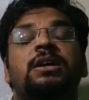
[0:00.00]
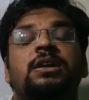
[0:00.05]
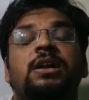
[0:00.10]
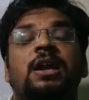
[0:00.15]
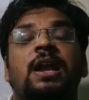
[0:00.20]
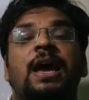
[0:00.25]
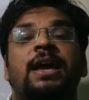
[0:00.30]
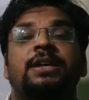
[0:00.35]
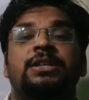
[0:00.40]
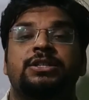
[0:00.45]

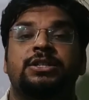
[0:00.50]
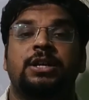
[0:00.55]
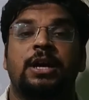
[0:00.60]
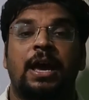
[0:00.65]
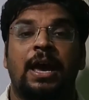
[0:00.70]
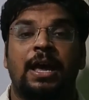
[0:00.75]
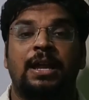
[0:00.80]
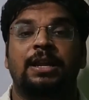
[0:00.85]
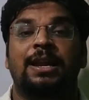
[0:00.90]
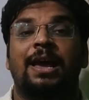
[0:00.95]
realized
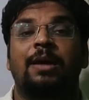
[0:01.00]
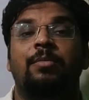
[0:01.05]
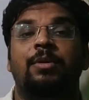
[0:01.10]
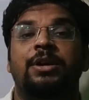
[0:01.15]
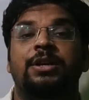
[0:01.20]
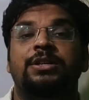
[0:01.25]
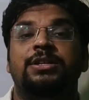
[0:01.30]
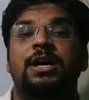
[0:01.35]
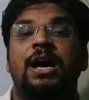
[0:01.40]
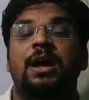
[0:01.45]
and
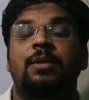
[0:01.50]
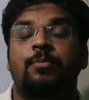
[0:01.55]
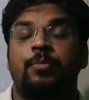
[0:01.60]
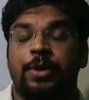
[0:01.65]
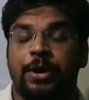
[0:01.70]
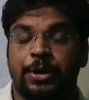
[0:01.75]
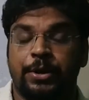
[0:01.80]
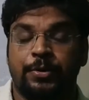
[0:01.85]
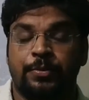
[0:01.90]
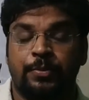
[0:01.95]
liabilities are
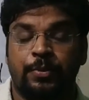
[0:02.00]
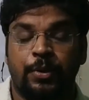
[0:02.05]
paid.